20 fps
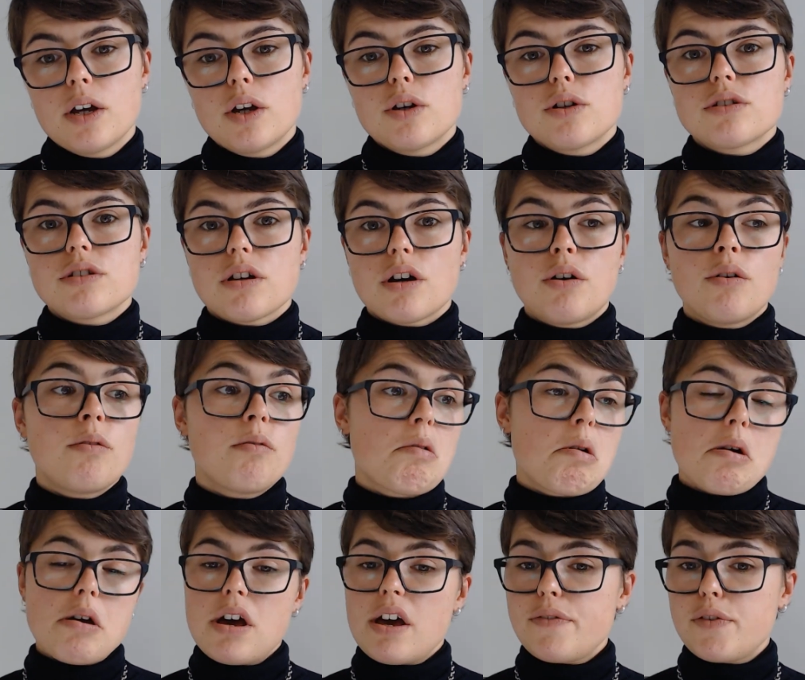So
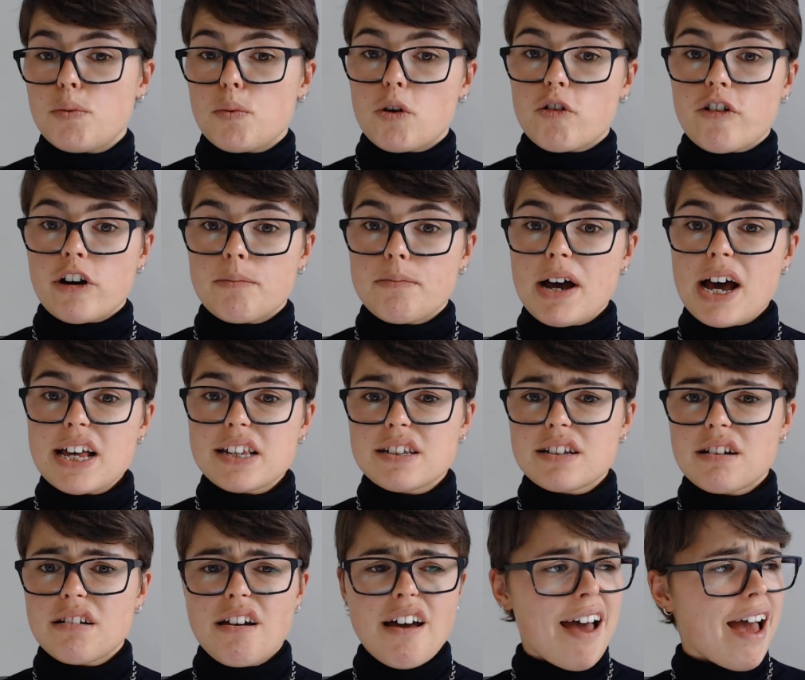if you're wandering past,
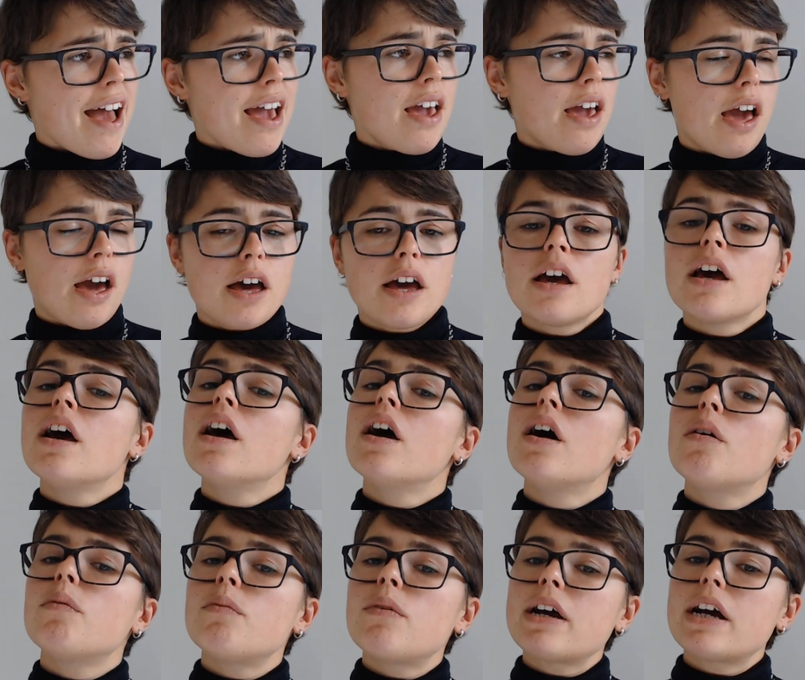hey,
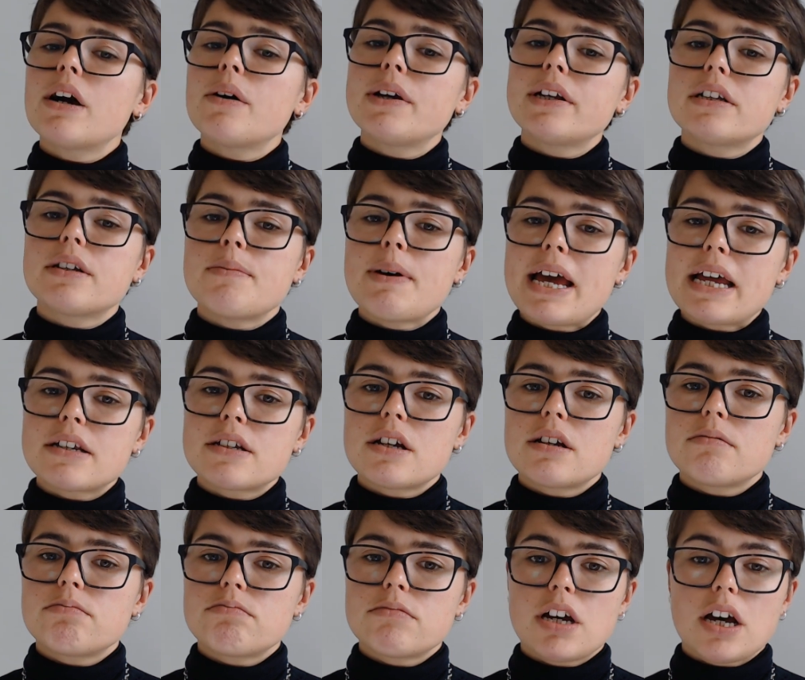we're going to mat
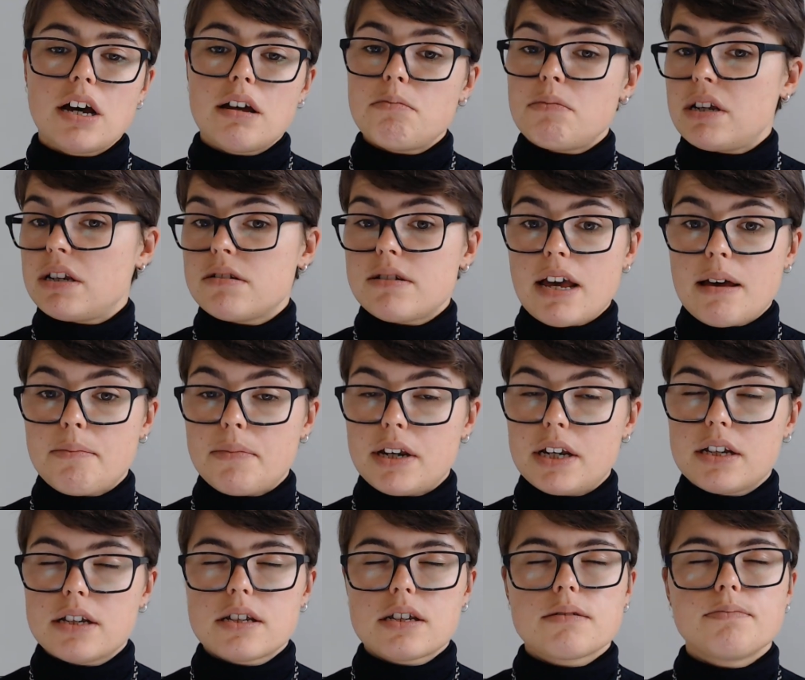time in 10
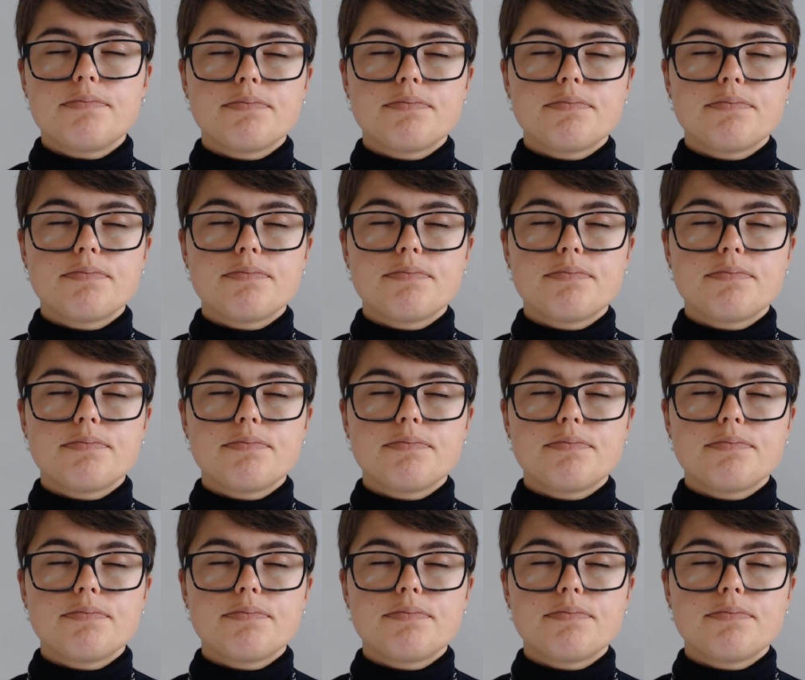minutes.